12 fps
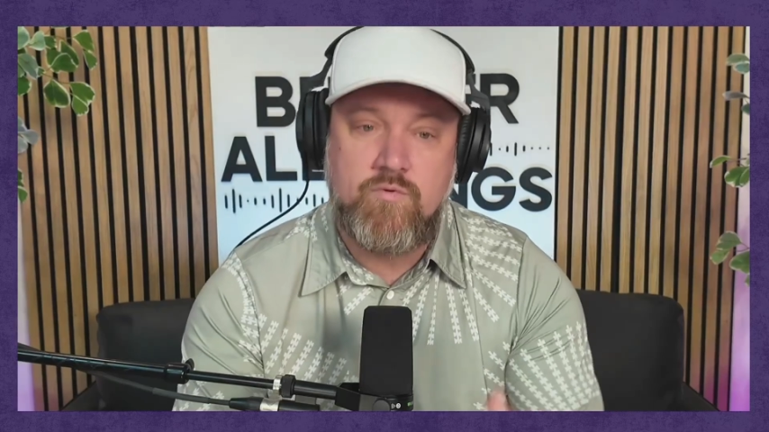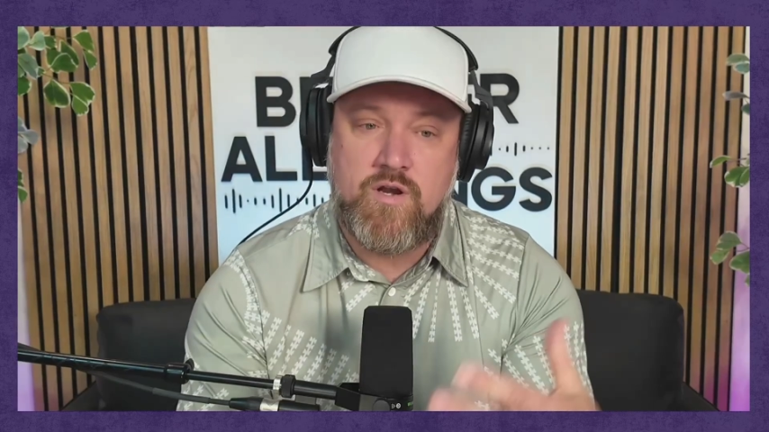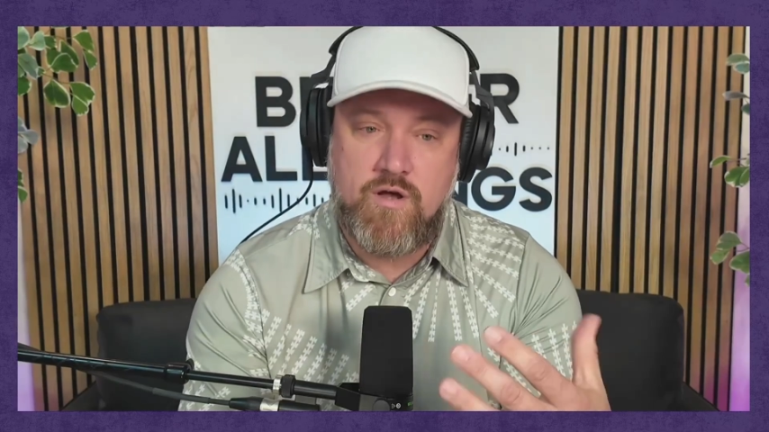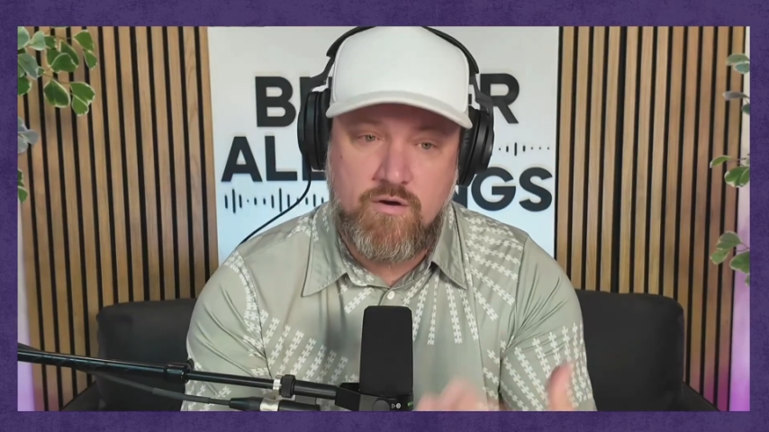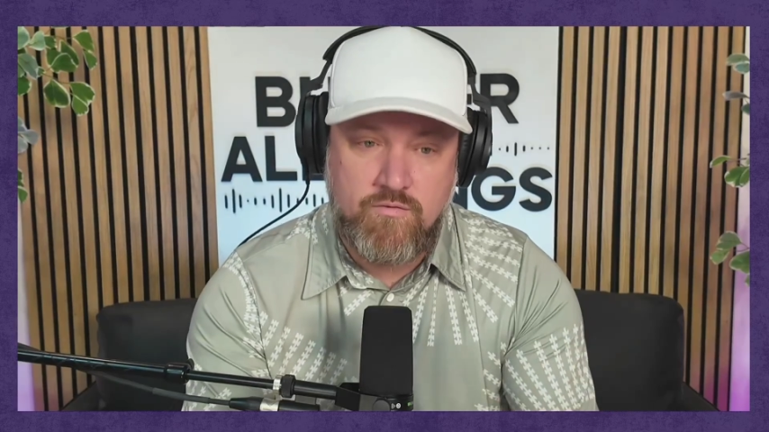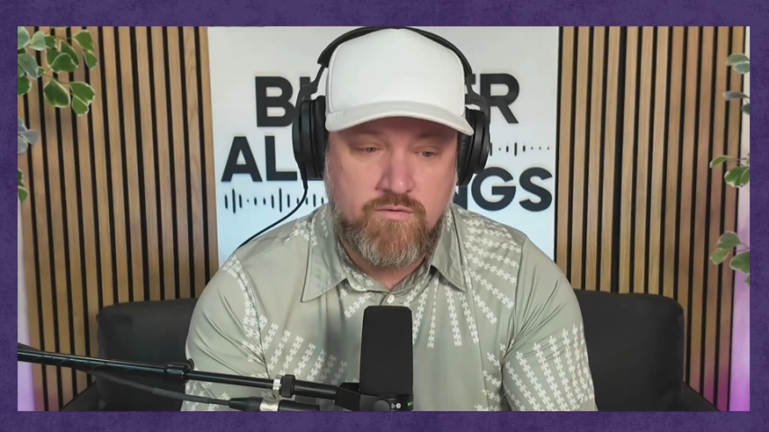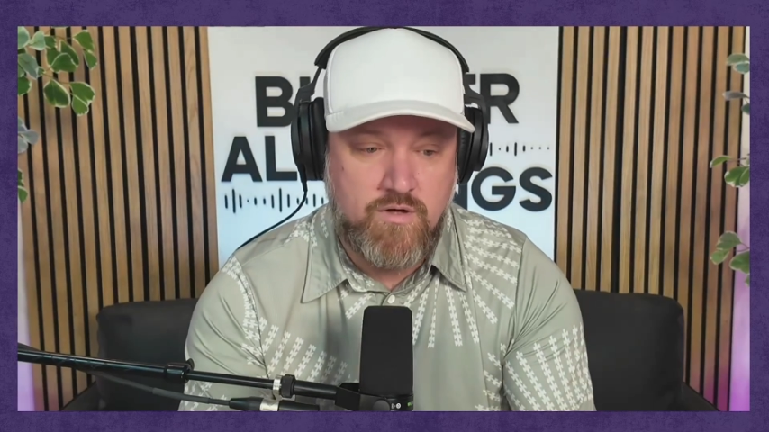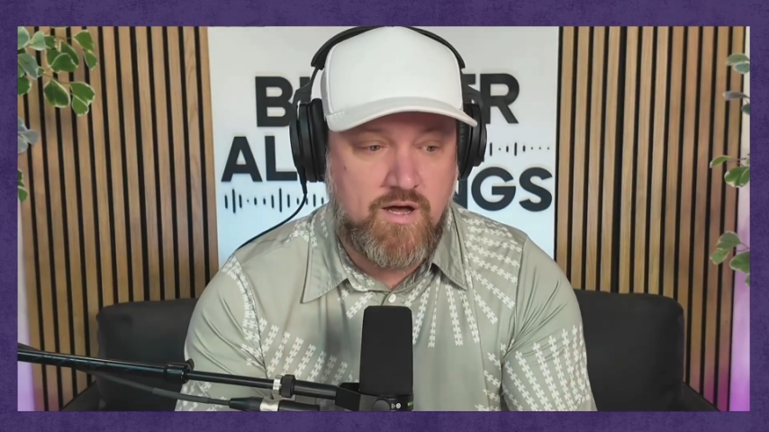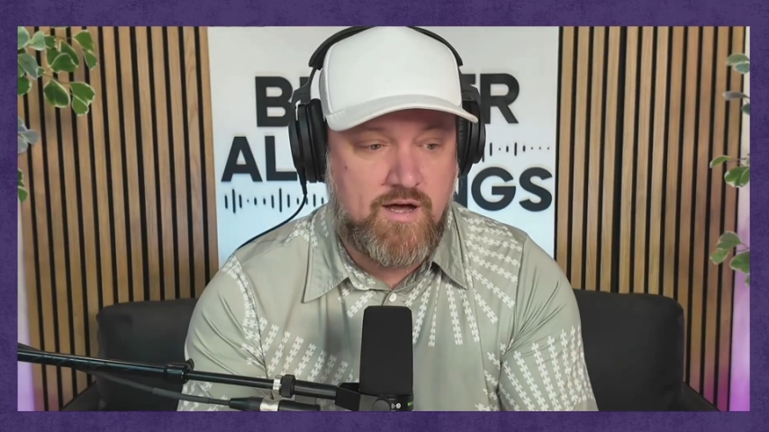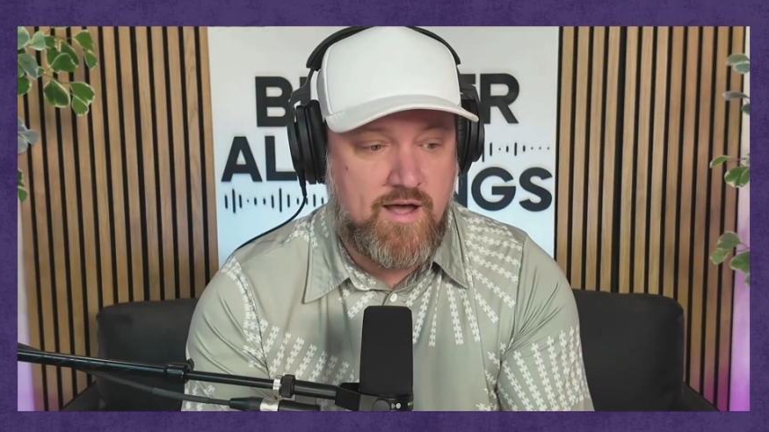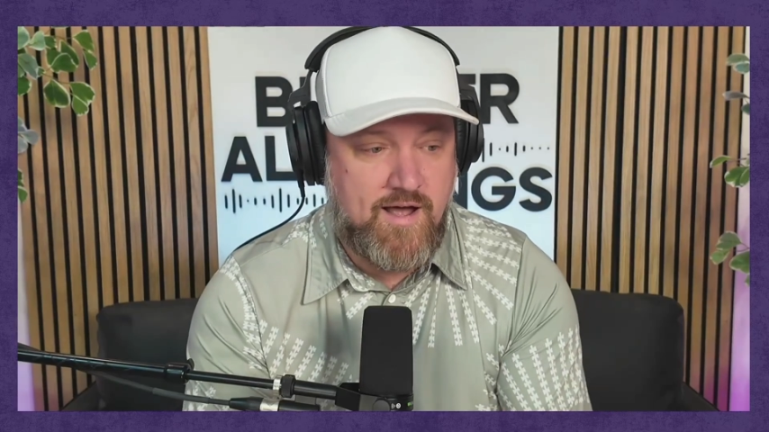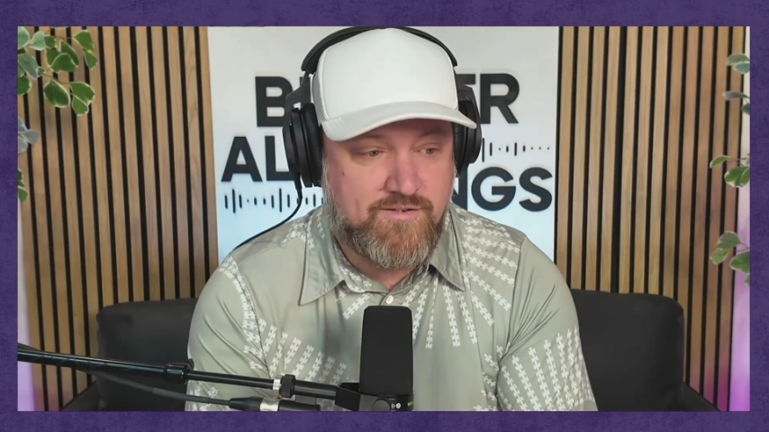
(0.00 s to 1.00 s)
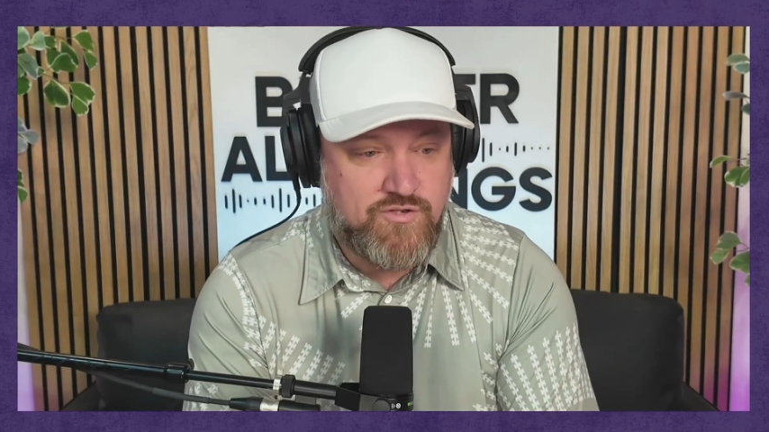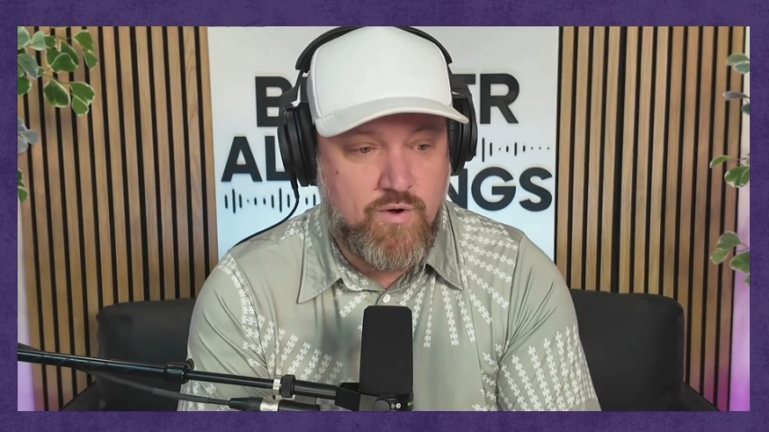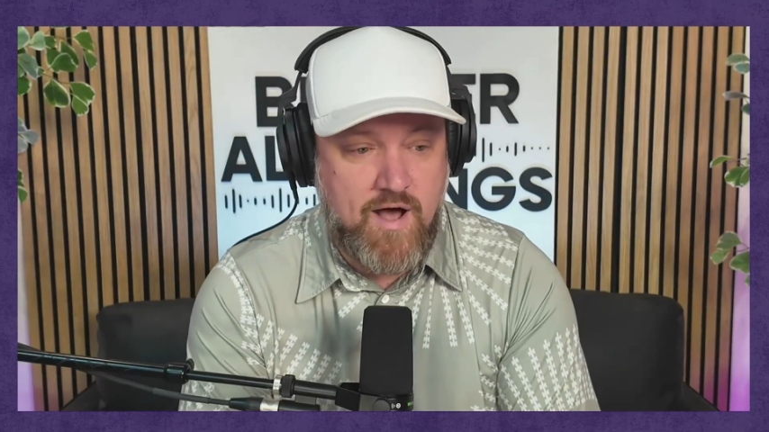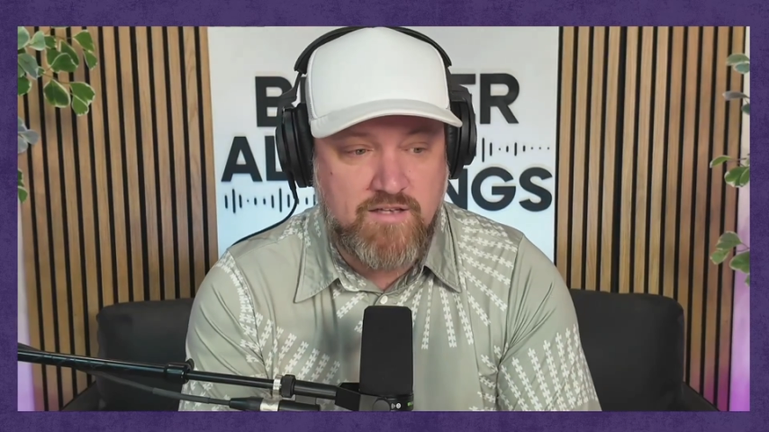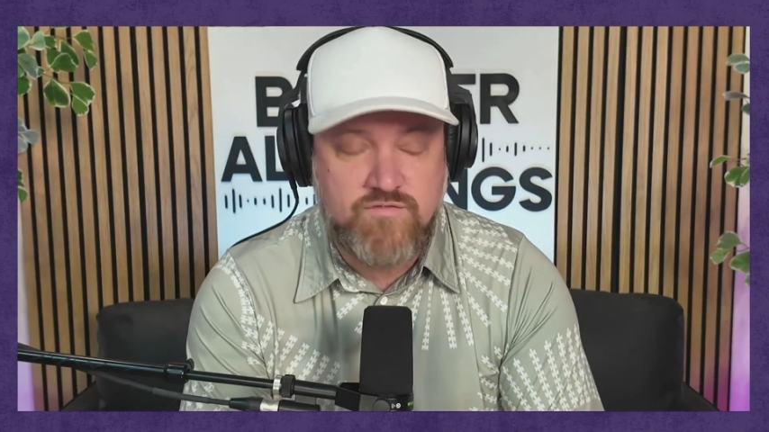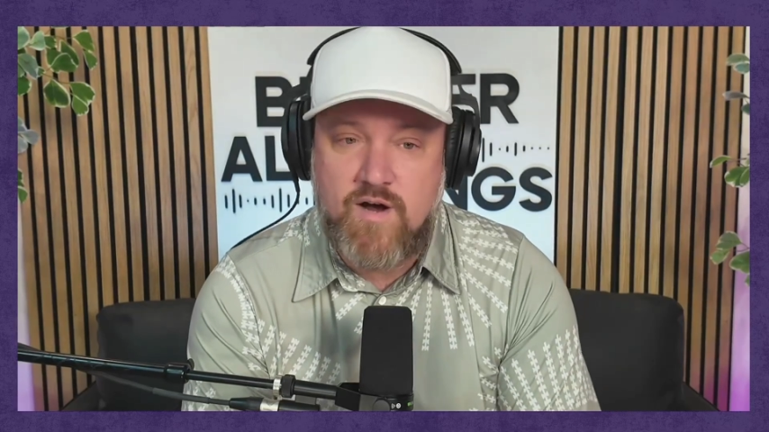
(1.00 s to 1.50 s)
had two
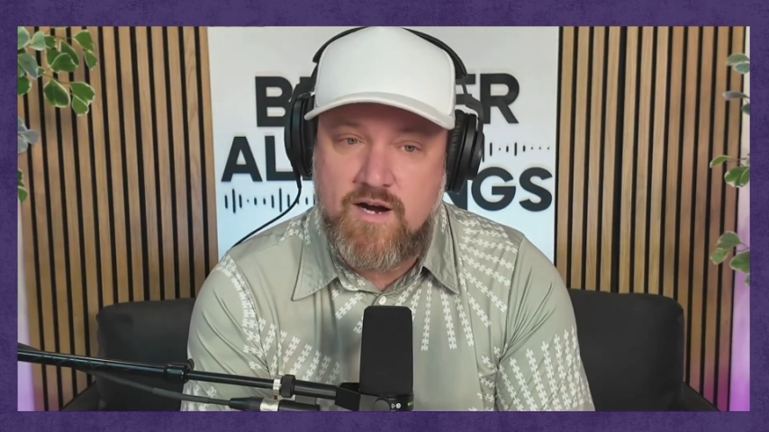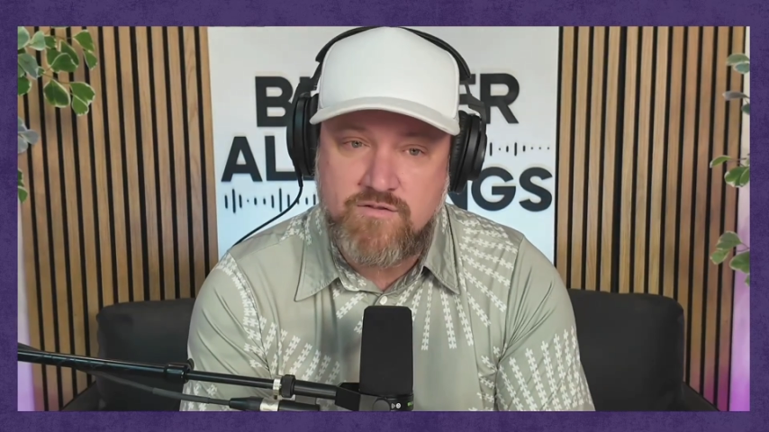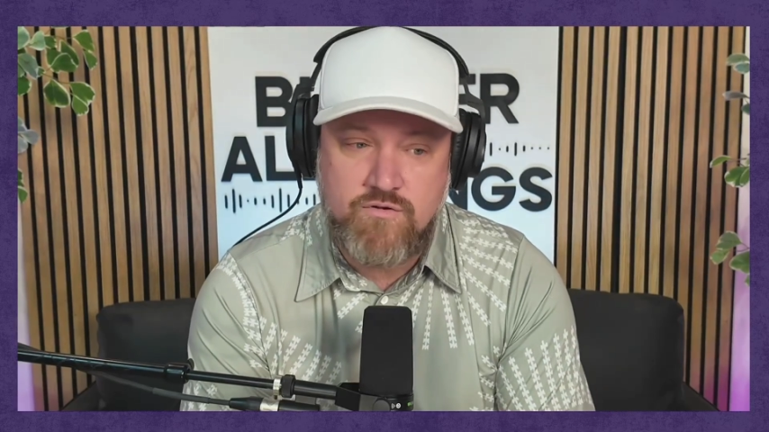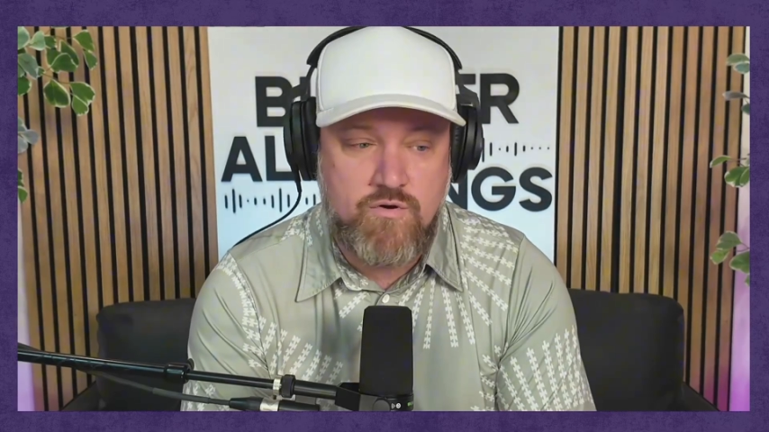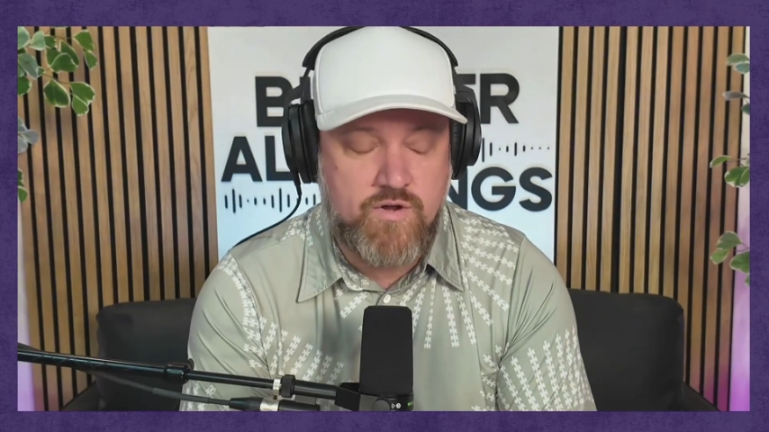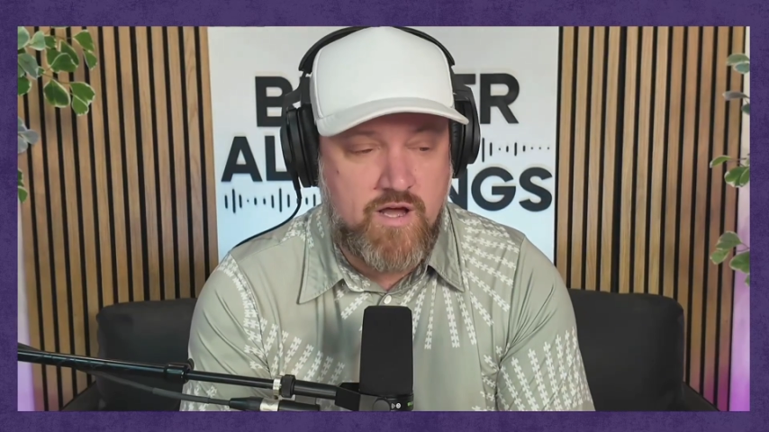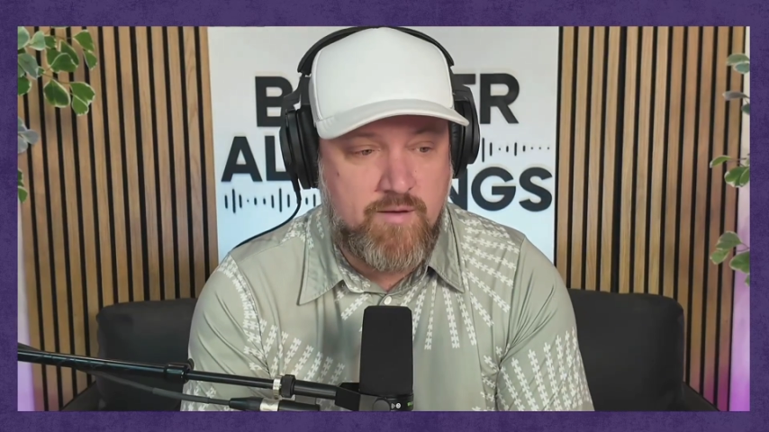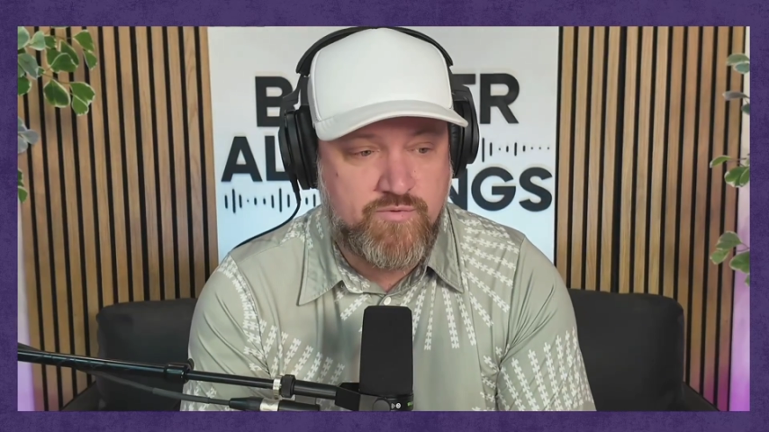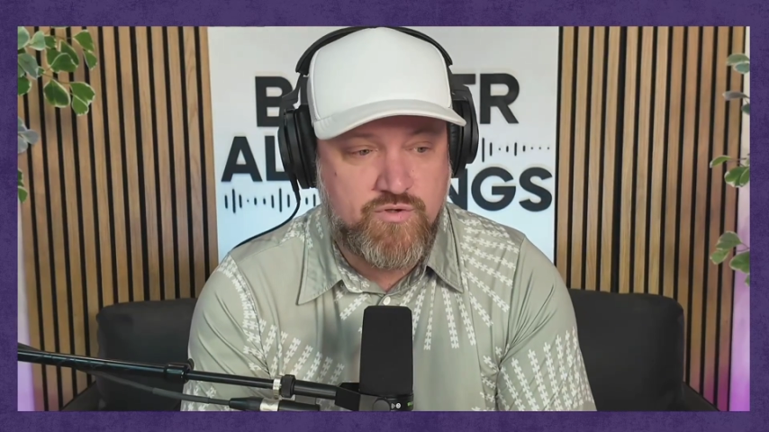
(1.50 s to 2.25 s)
house fires growing up.